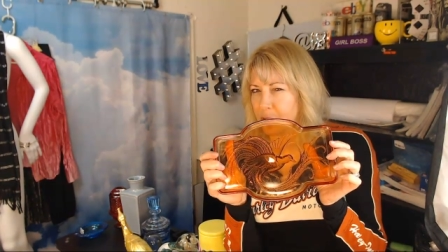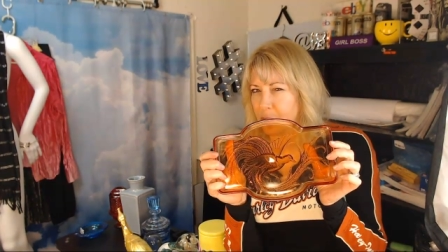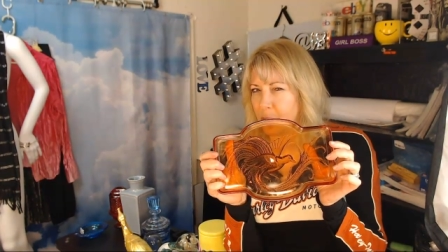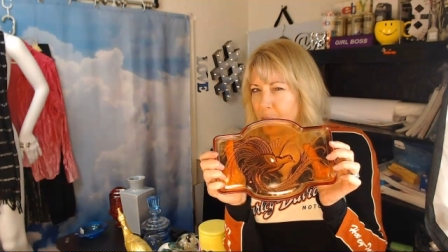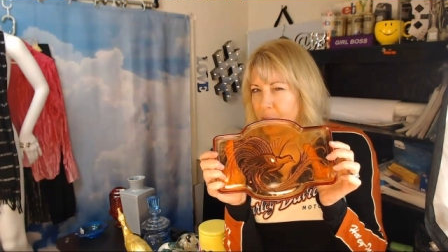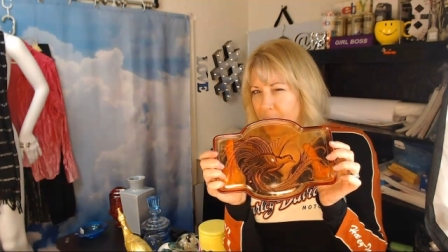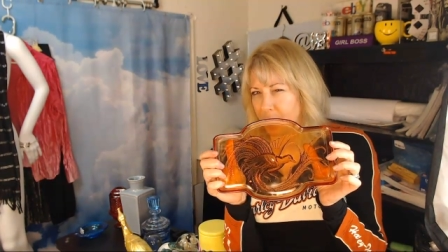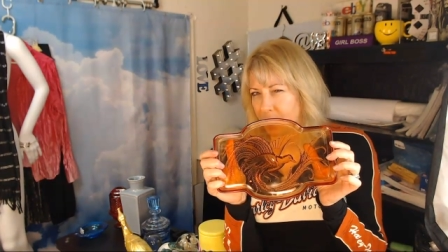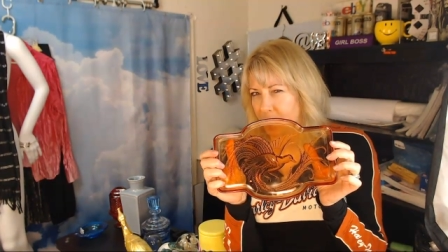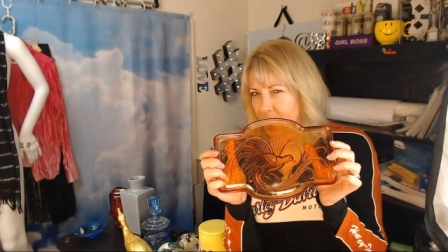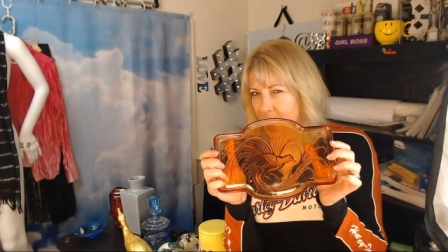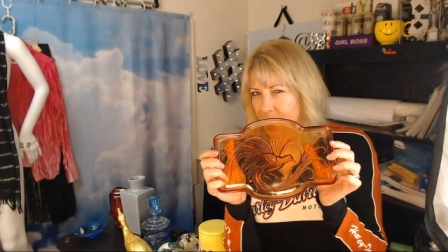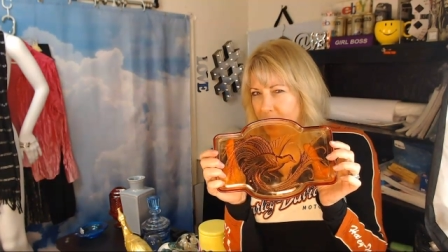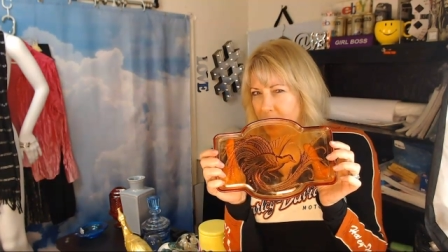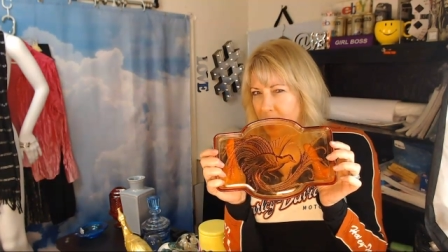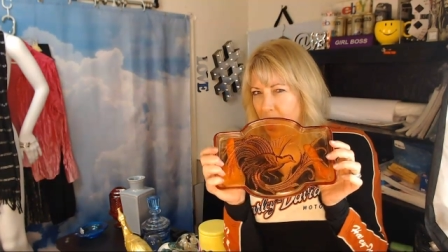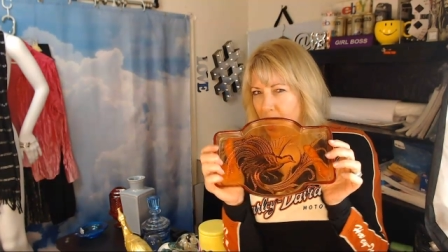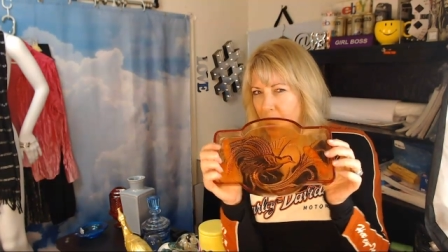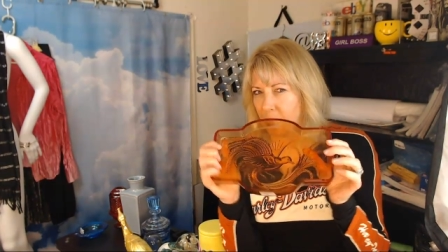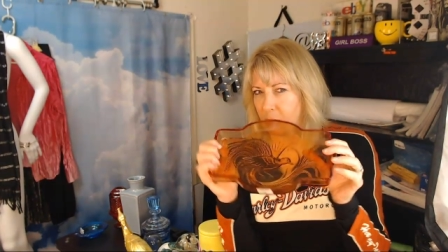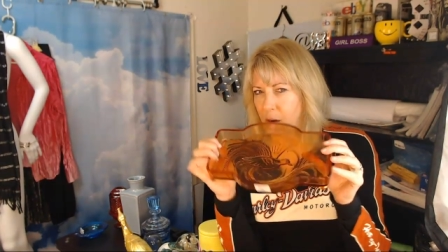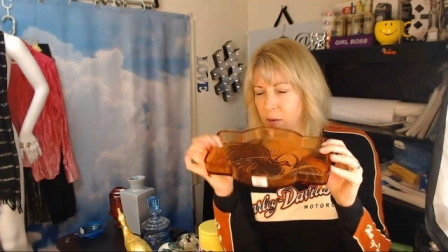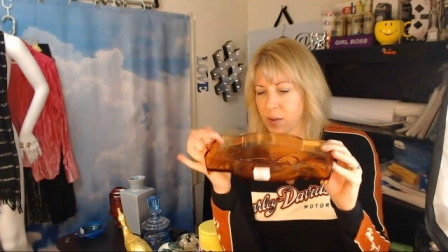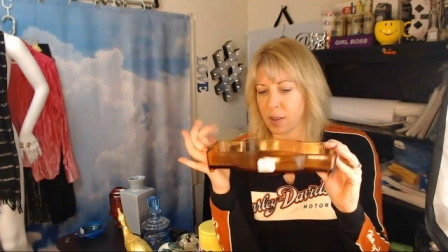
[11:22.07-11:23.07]

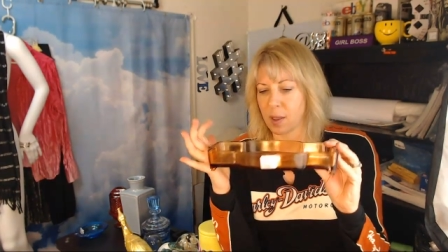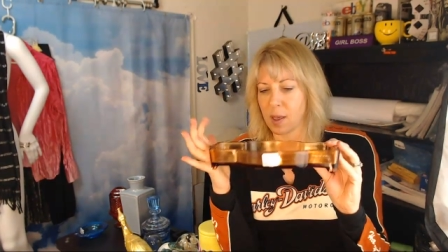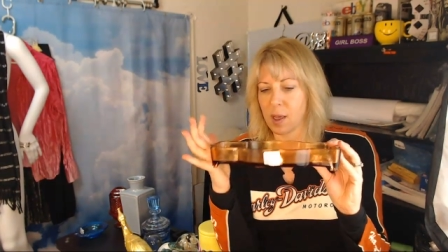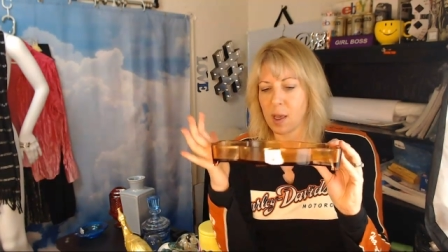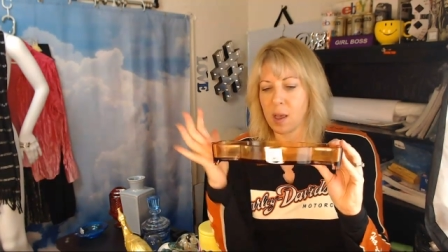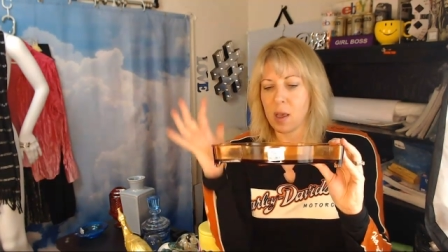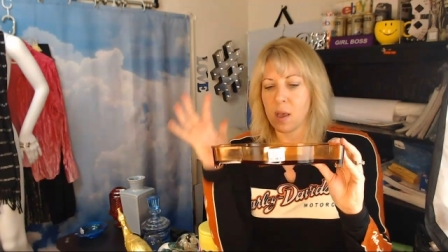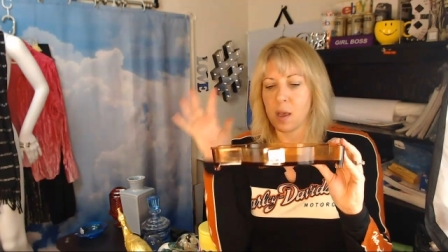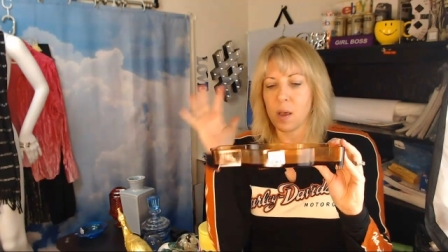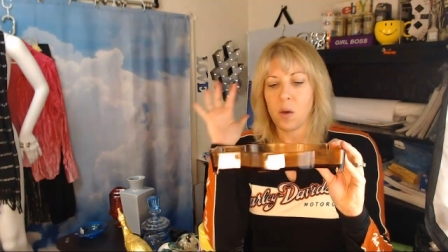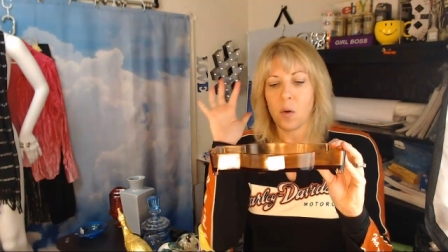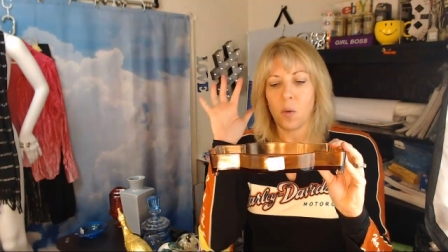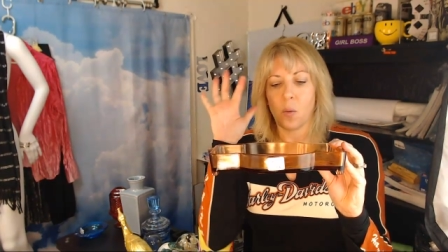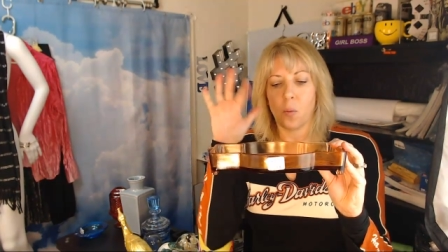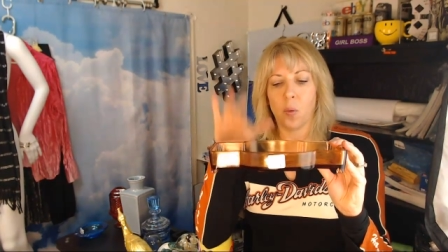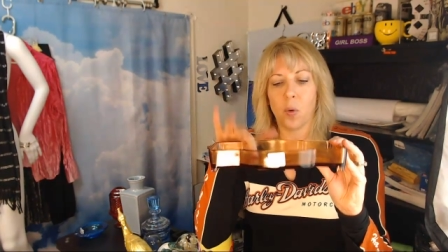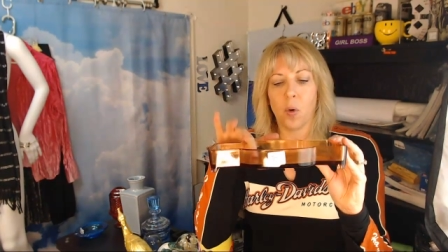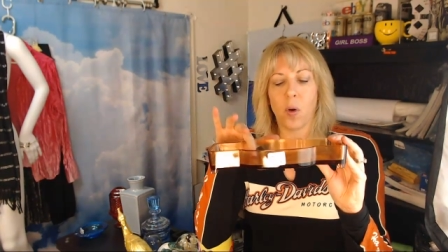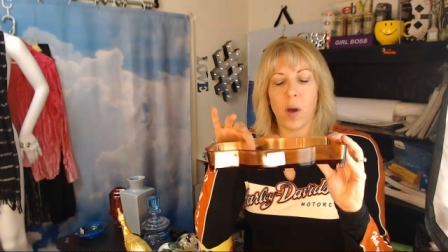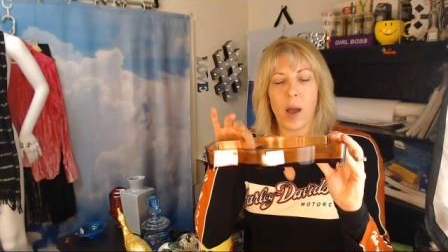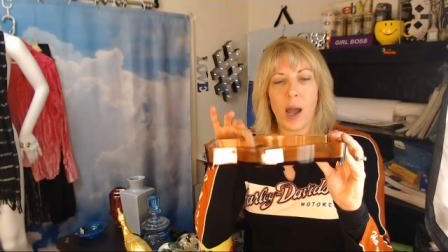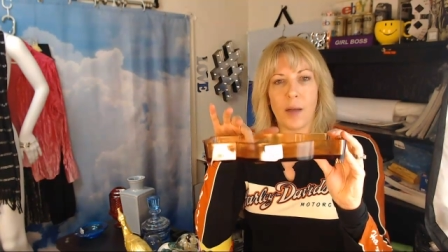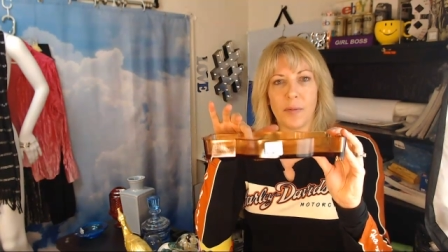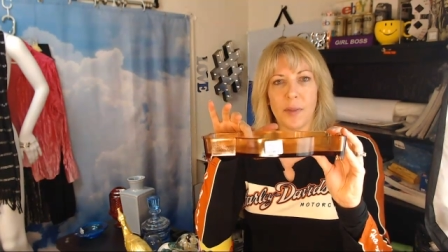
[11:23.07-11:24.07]
$25.
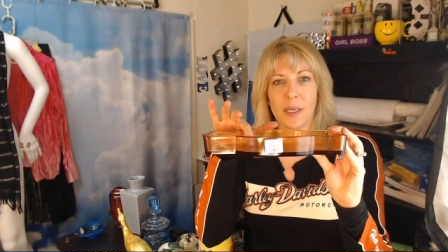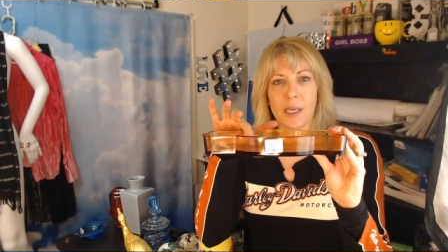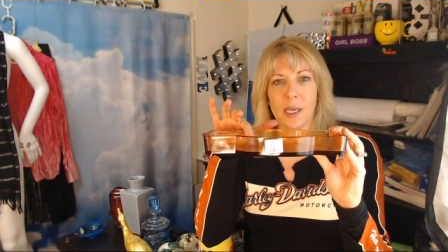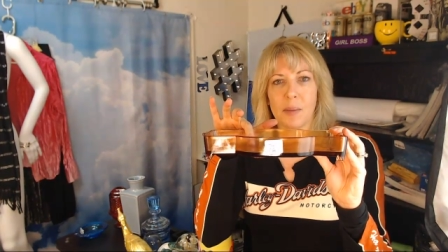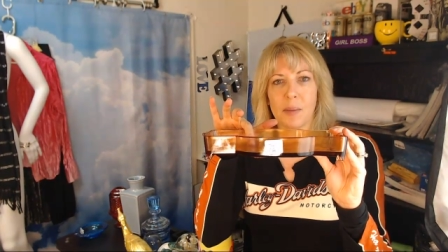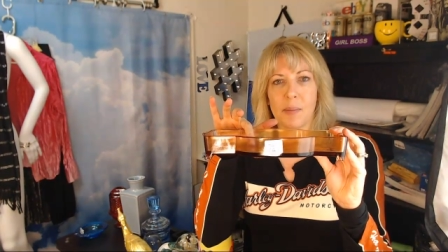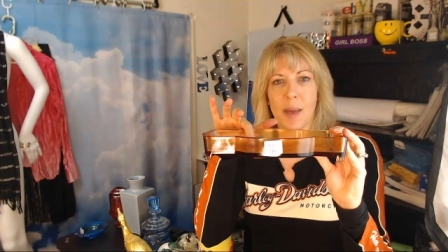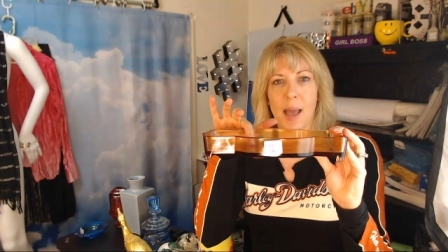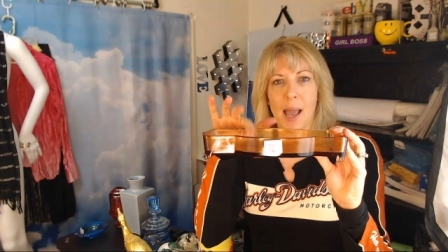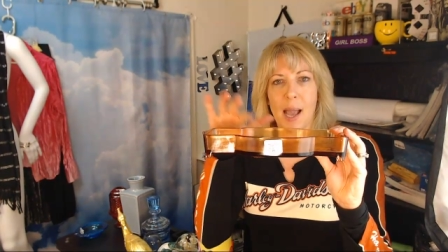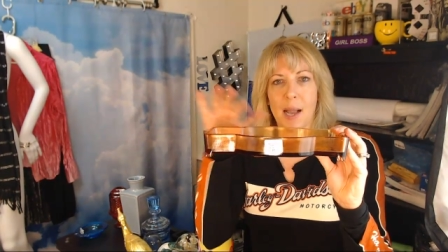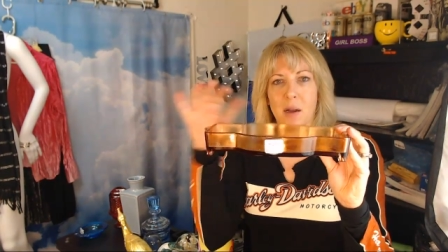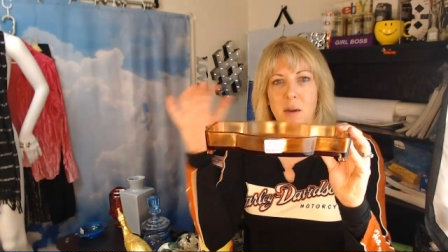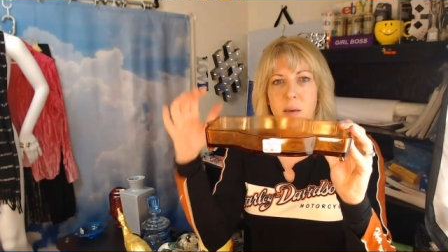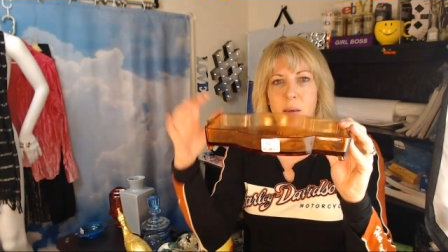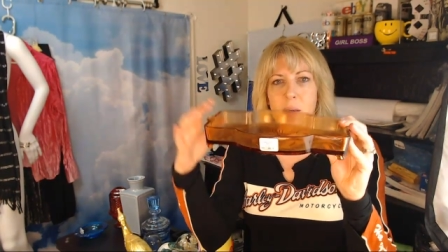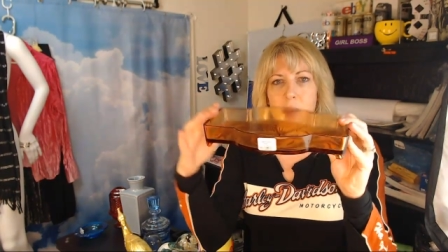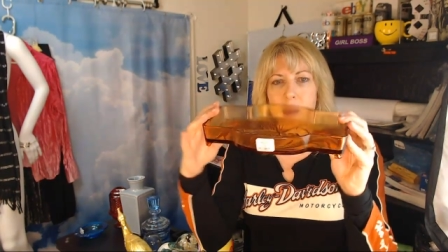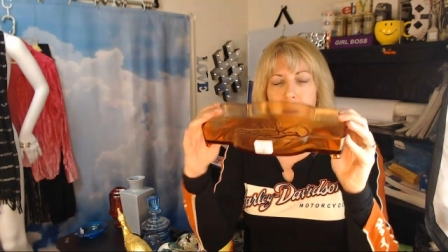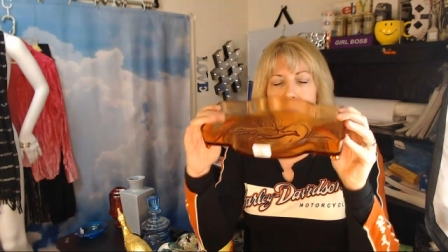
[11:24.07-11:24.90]
We'll have to get back